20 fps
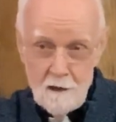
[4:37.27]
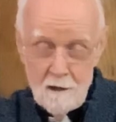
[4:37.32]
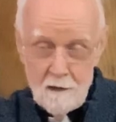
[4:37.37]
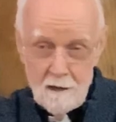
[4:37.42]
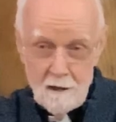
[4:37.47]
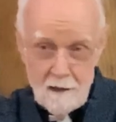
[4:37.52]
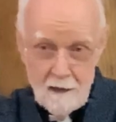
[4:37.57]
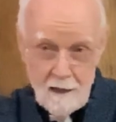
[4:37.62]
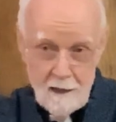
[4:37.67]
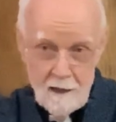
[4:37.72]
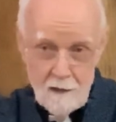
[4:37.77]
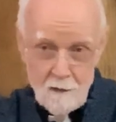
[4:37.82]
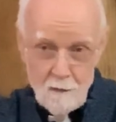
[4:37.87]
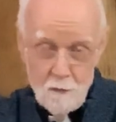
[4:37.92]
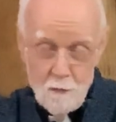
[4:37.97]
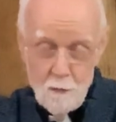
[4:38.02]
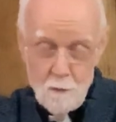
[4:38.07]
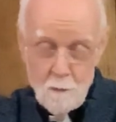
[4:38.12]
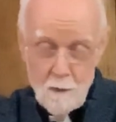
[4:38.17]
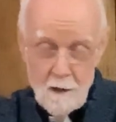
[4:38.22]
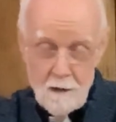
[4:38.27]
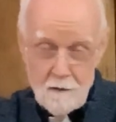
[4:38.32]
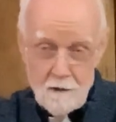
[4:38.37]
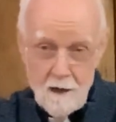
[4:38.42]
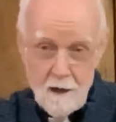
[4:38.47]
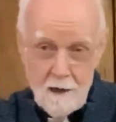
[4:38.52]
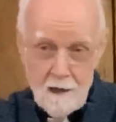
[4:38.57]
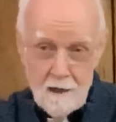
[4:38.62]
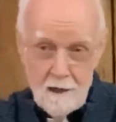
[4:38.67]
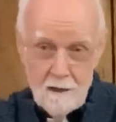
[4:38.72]
the king who by
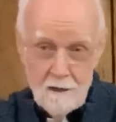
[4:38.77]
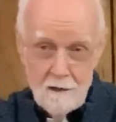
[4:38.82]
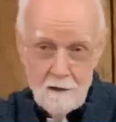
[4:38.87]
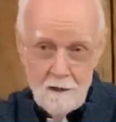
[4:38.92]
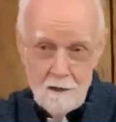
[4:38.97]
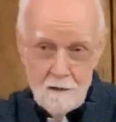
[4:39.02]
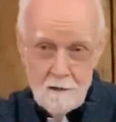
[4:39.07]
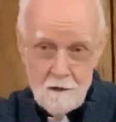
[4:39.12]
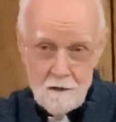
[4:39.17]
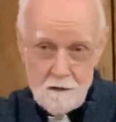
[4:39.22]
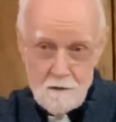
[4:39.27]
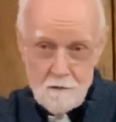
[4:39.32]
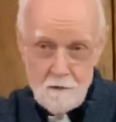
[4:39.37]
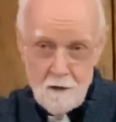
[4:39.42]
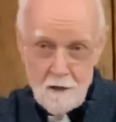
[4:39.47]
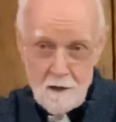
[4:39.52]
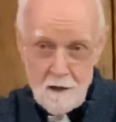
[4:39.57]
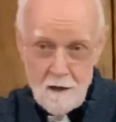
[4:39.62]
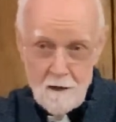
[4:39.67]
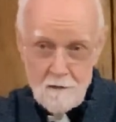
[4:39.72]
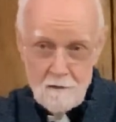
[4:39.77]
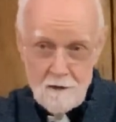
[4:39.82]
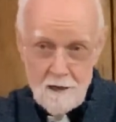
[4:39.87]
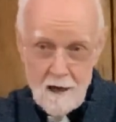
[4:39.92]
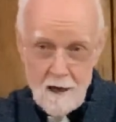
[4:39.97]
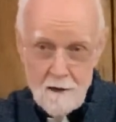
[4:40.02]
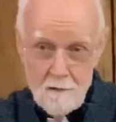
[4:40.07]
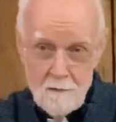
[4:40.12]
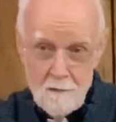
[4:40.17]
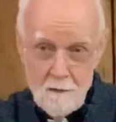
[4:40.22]
dying destroyed our
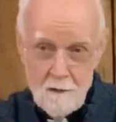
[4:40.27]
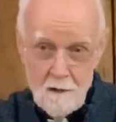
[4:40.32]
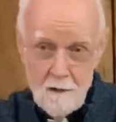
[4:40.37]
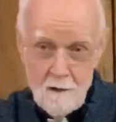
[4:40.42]
death,